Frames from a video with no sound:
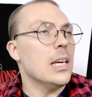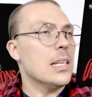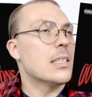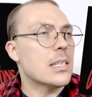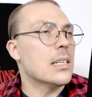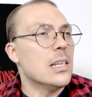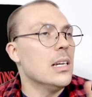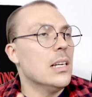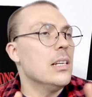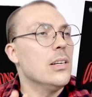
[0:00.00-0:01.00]
This
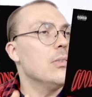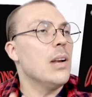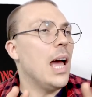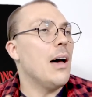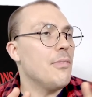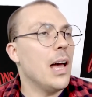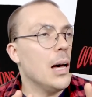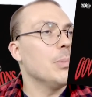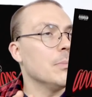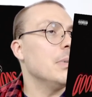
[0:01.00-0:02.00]
new Nav
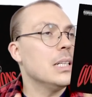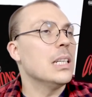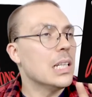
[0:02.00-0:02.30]
album